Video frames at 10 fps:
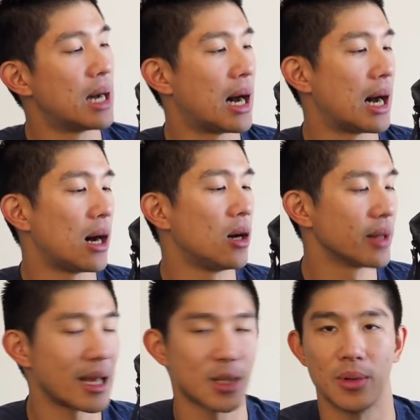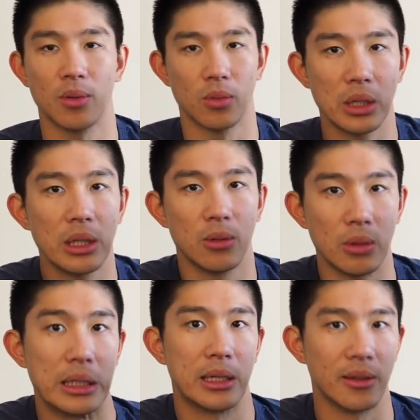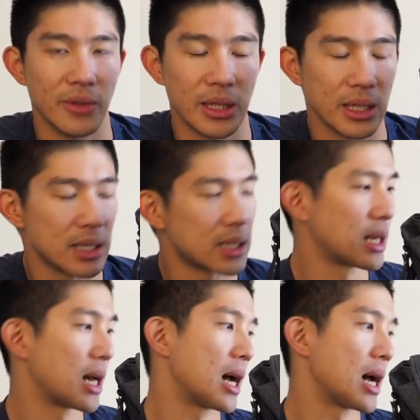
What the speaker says: All that's been really, really convenient.